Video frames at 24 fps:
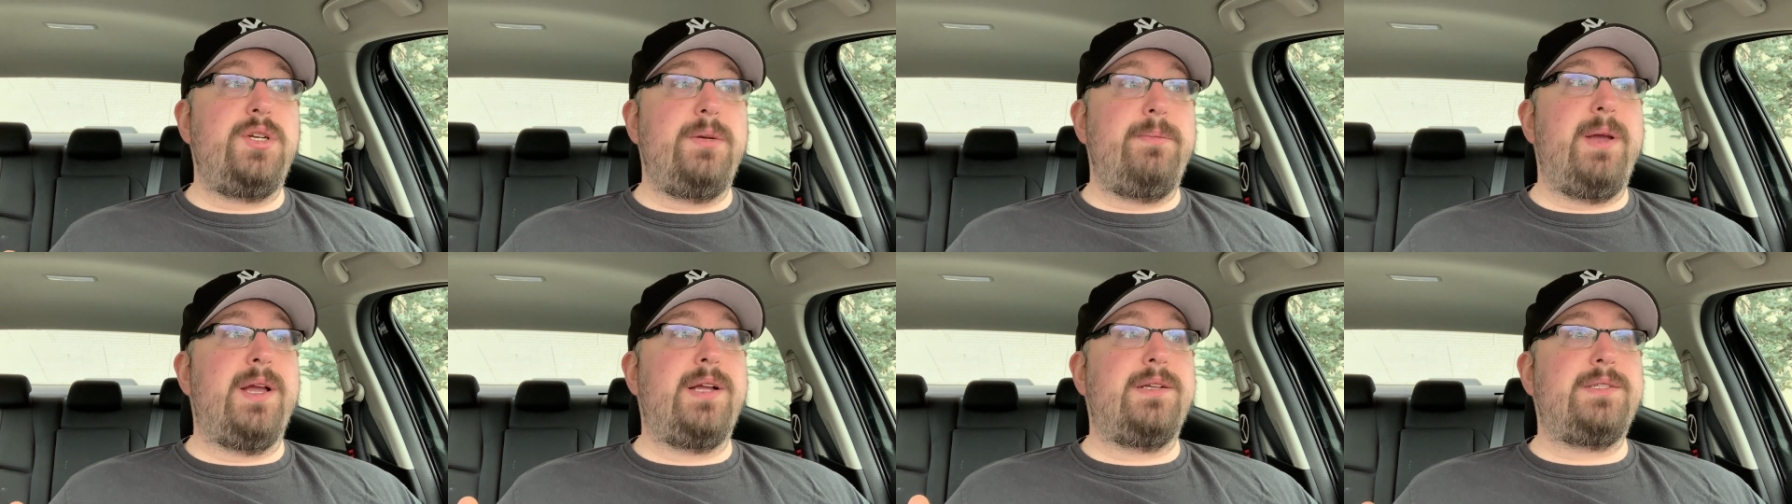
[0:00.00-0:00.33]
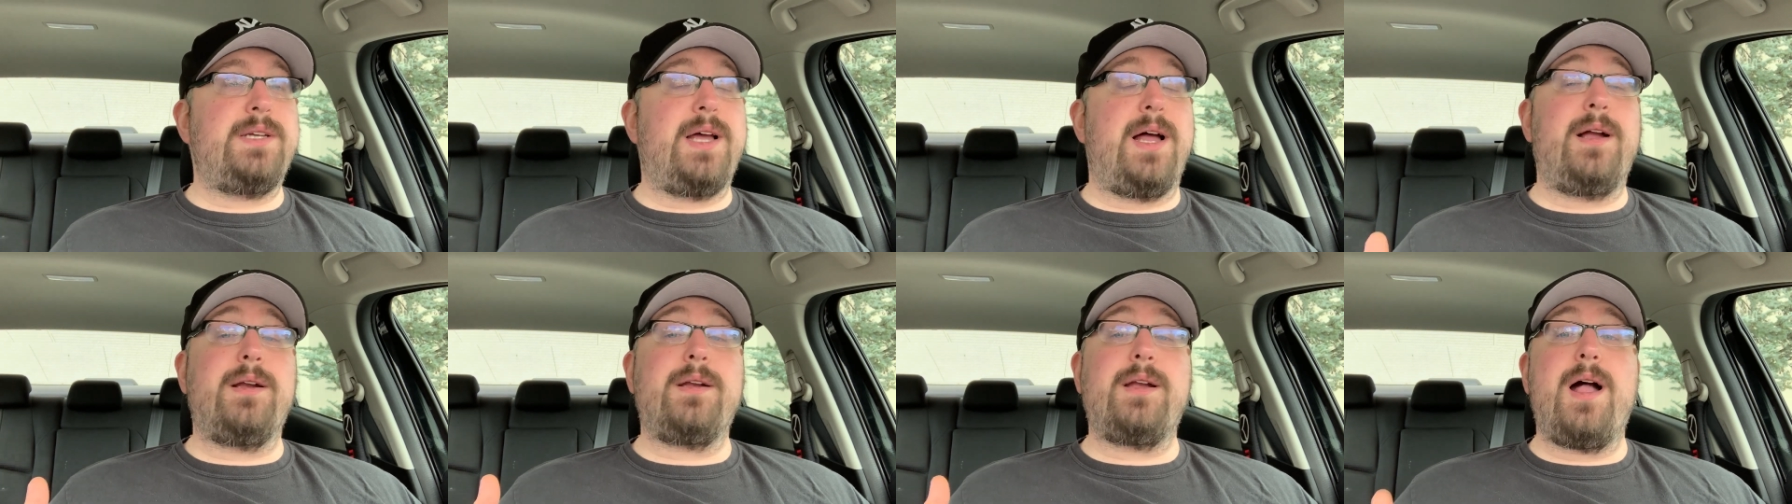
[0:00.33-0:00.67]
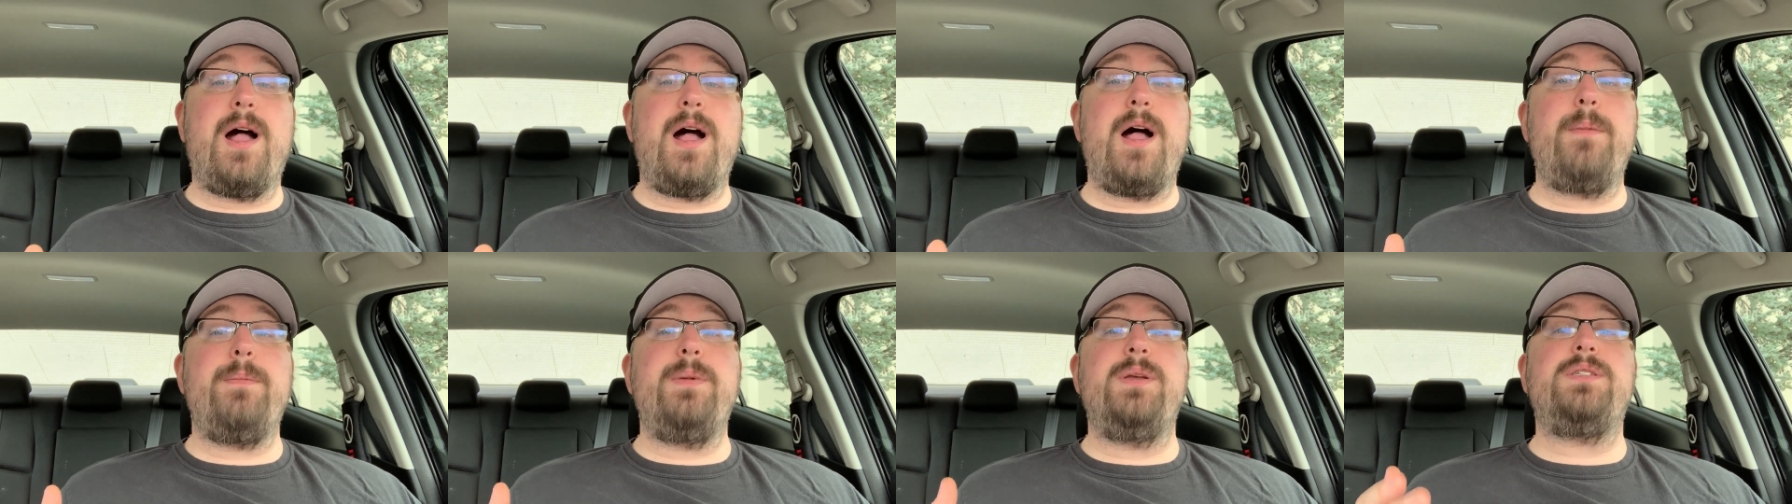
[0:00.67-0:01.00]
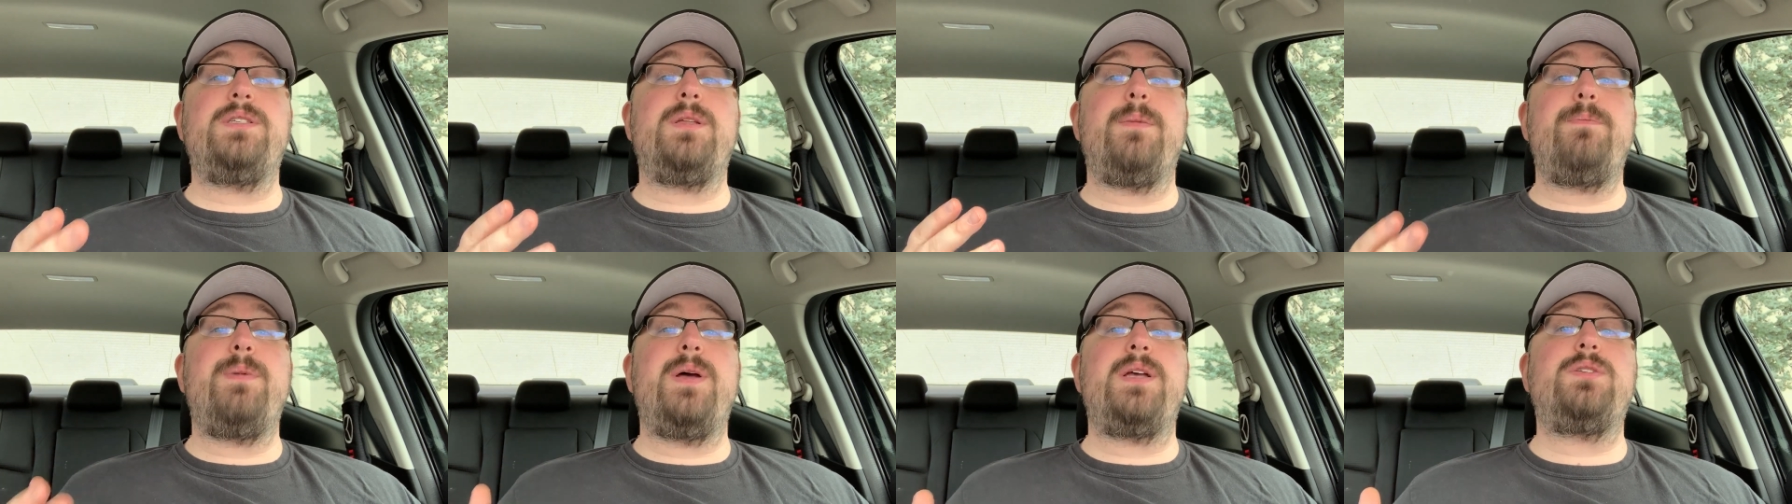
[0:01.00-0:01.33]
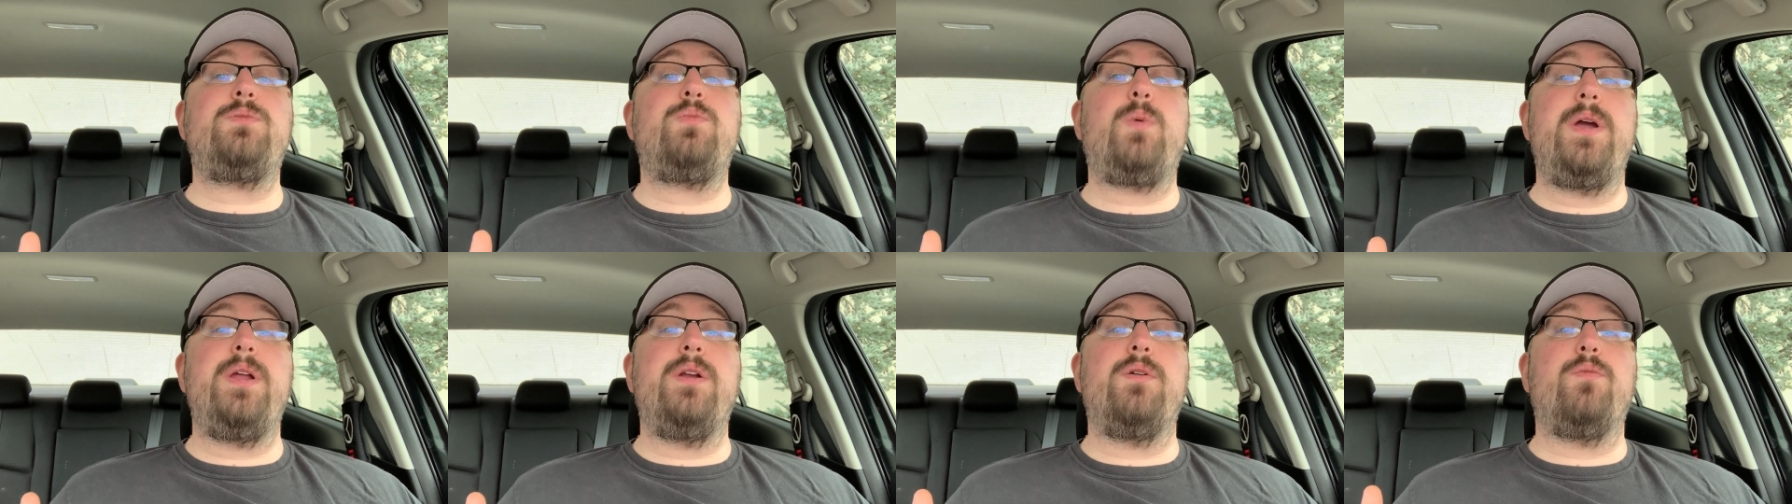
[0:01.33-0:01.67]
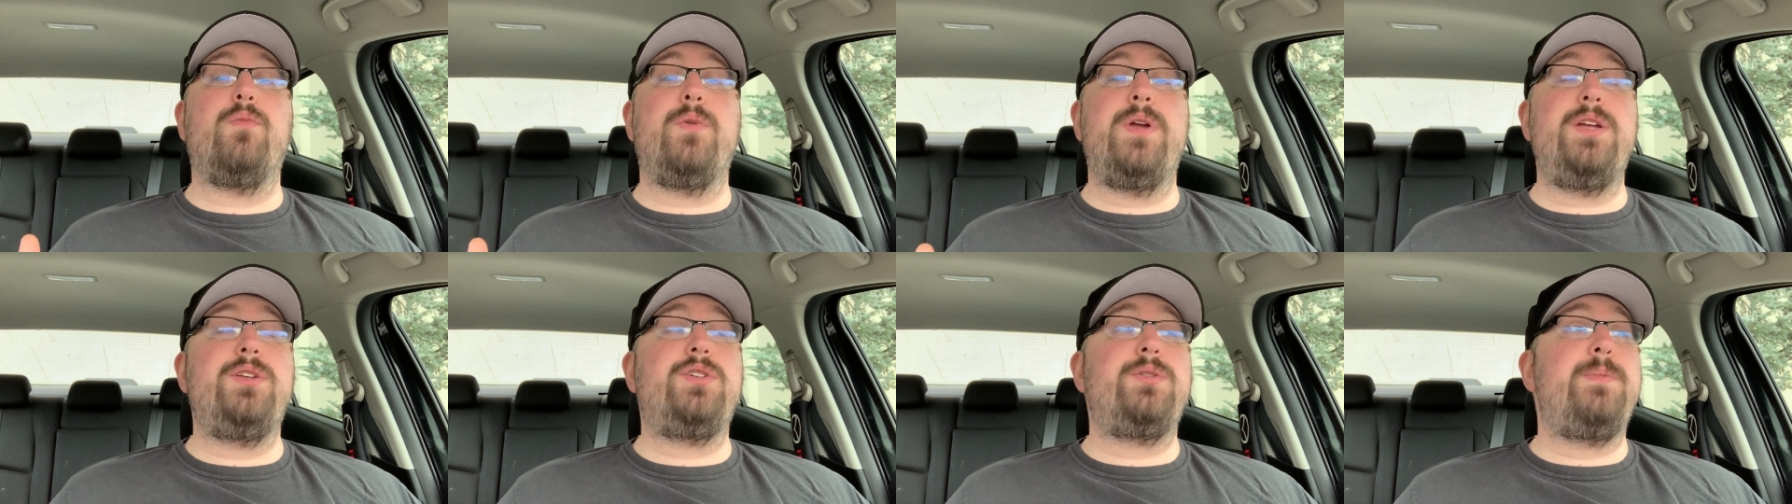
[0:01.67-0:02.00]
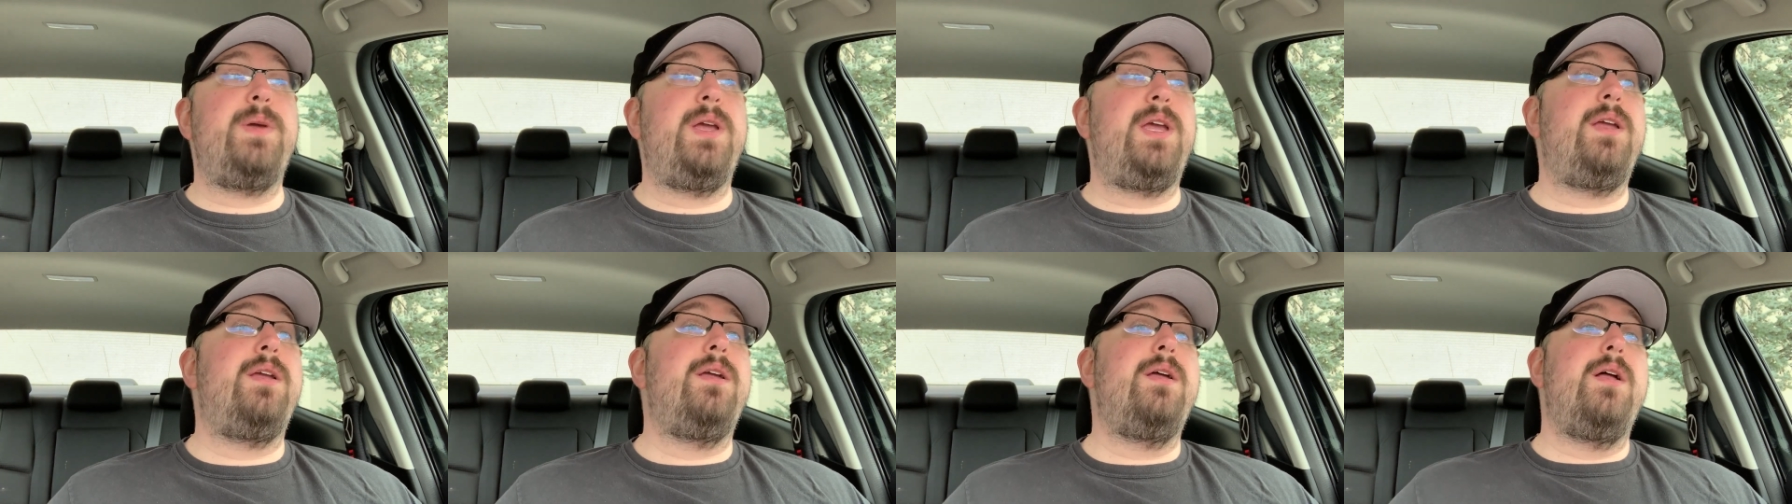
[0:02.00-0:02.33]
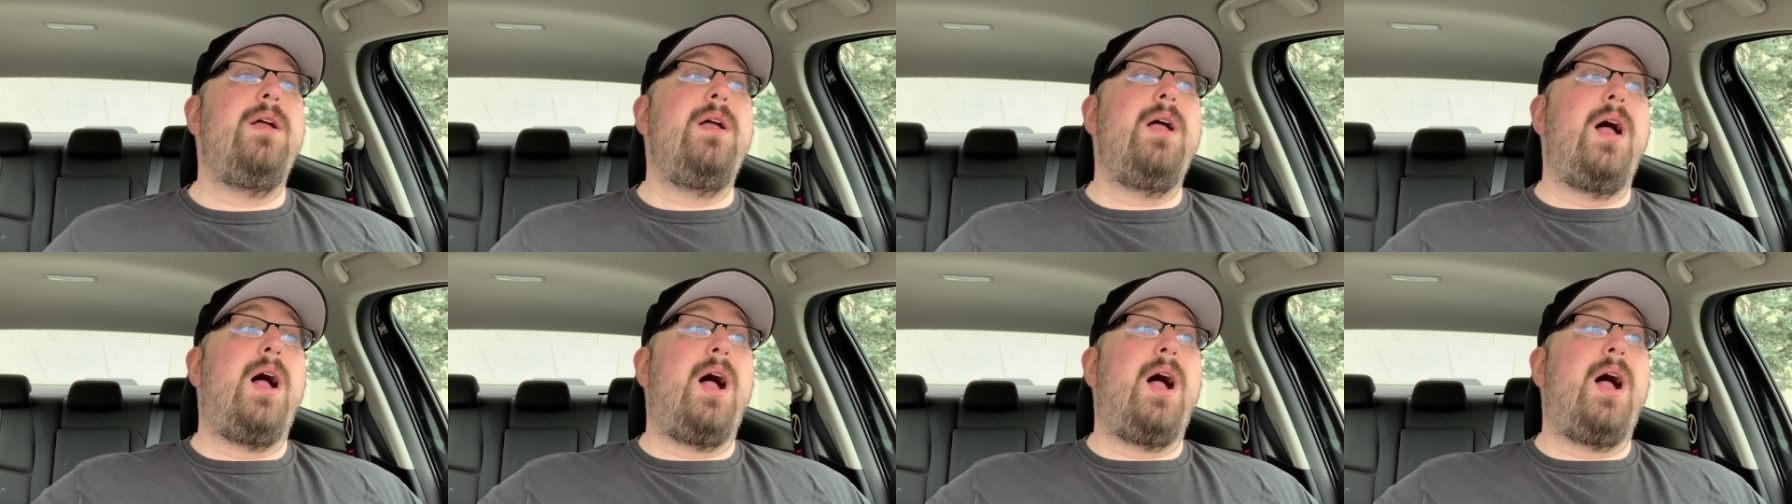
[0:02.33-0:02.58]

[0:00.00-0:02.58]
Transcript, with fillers: gmail.com is the best way to reach me.